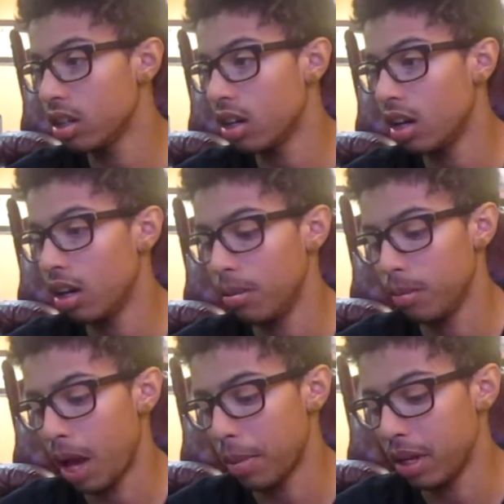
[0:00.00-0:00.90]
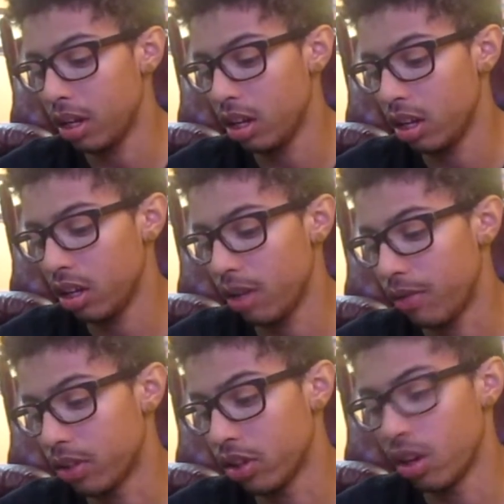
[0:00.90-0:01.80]
I mean,
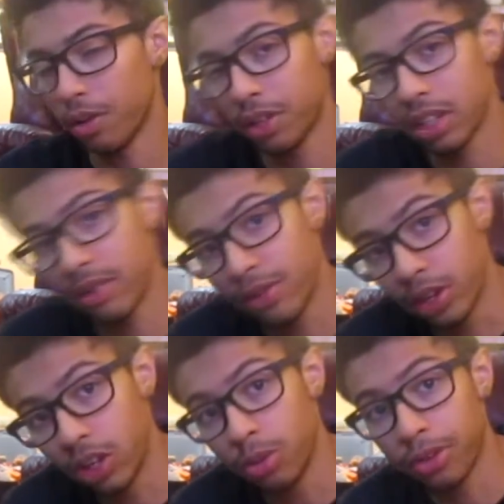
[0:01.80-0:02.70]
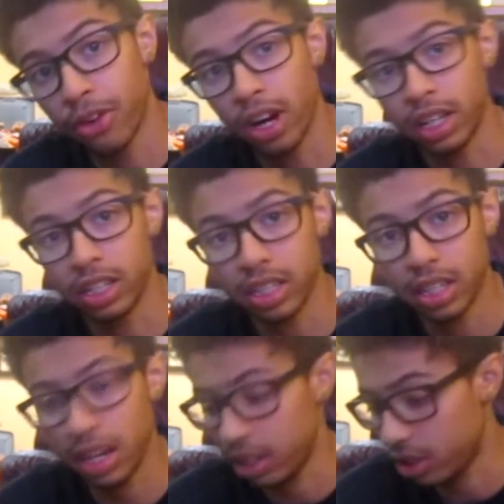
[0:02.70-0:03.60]
if it's good enough for Gilbert Crockett to
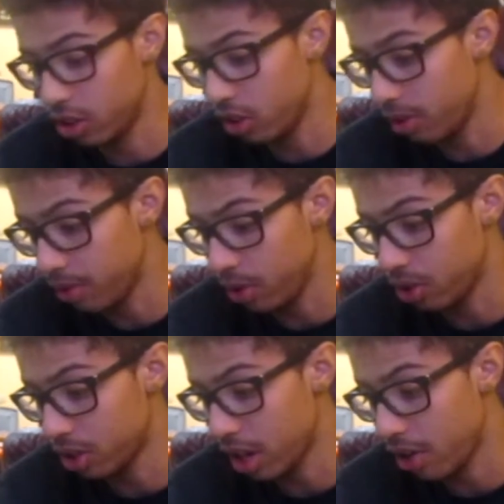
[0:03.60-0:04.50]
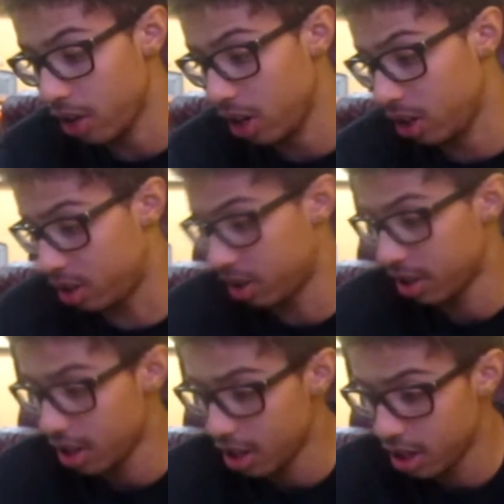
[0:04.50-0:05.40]
skate, it's good enough for you to skate, right?
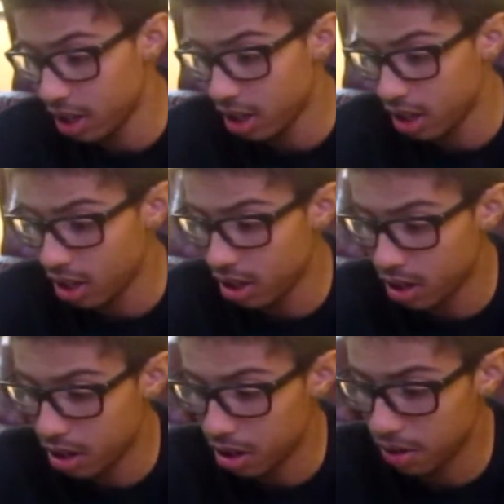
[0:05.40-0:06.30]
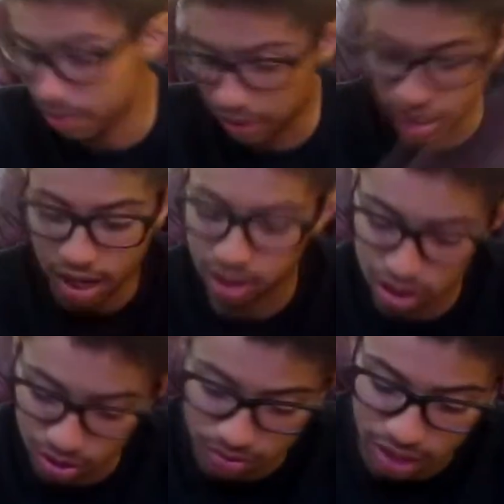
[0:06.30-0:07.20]
But yeah,
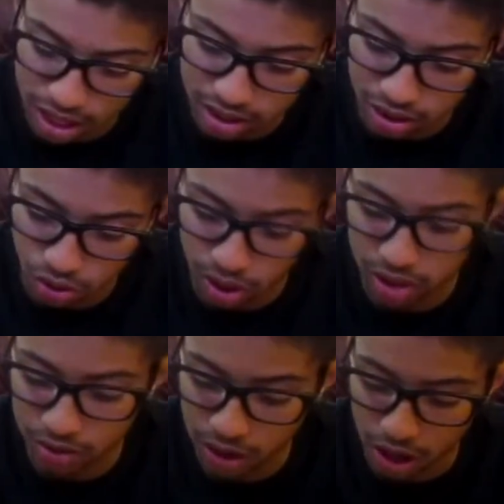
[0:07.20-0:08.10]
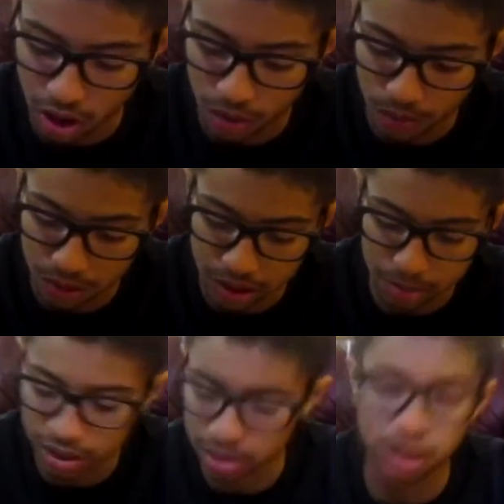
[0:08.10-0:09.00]
so if you guys enjoyed this video,
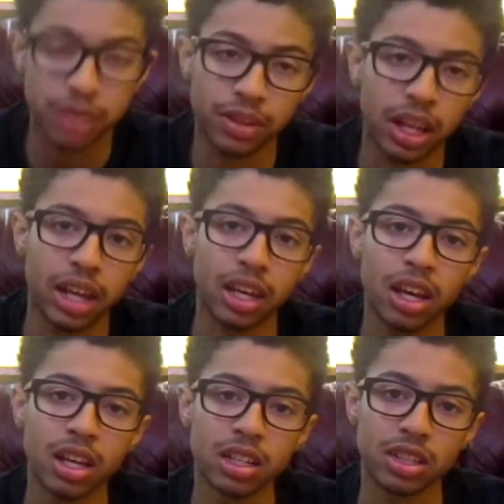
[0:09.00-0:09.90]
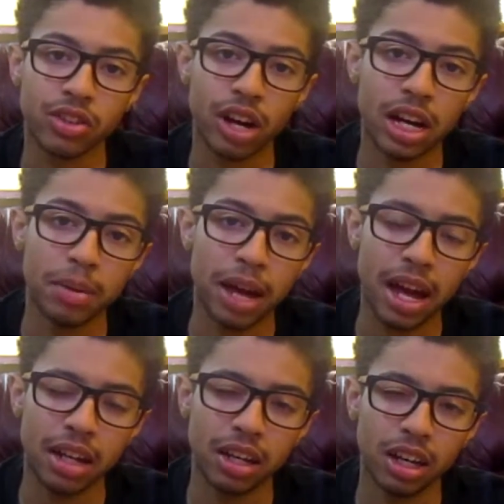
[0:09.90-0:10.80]
please leave a like, subscribe,
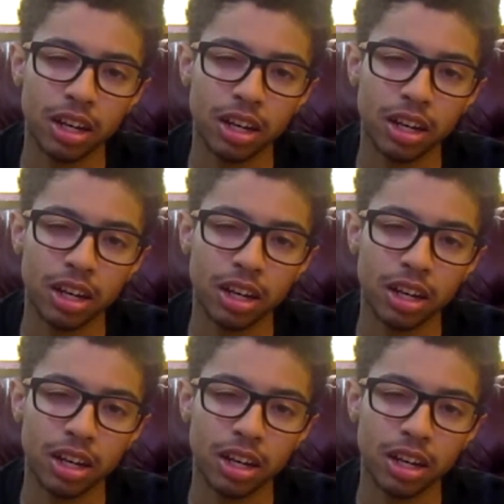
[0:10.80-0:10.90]
and